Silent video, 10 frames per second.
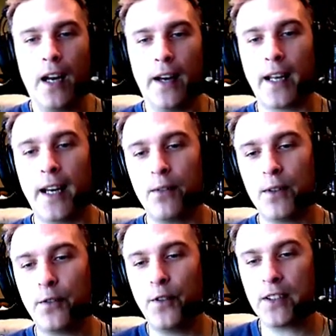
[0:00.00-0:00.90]
Okay, well,
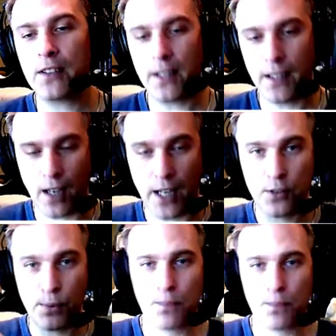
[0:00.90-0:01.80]
firstly, I
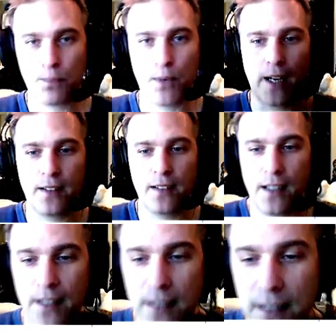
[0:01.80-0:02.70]
just want to express
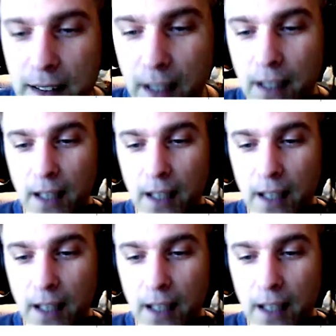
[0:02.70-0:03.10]
that this is